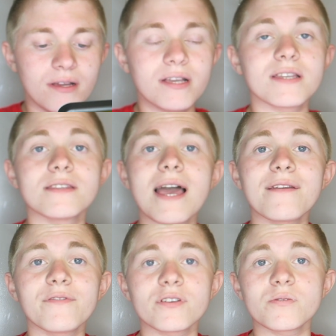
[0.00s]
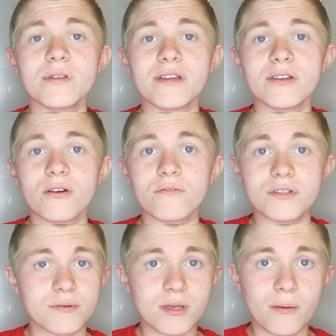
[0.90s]
Because at first we didn't know if
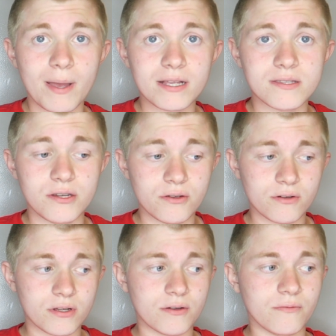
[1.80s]
she was coming back to New York.